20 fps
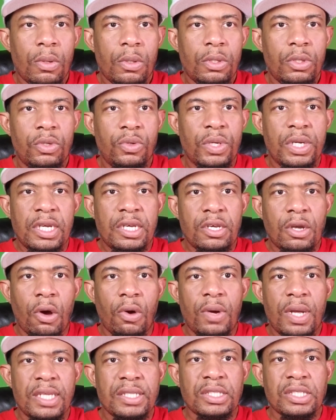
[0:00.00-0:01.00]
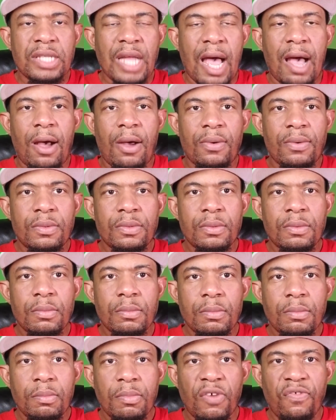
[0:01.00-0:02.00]
You didn't know his style
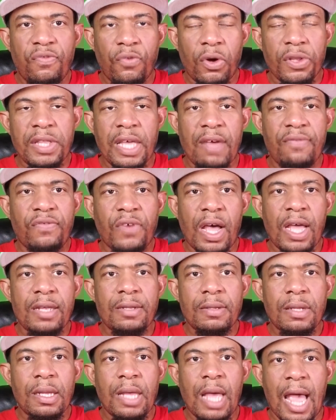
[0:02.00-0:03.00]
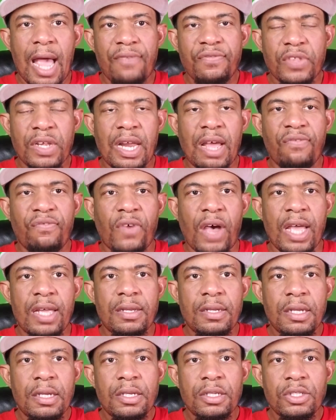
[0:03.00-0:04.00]
before that fight, after that fight,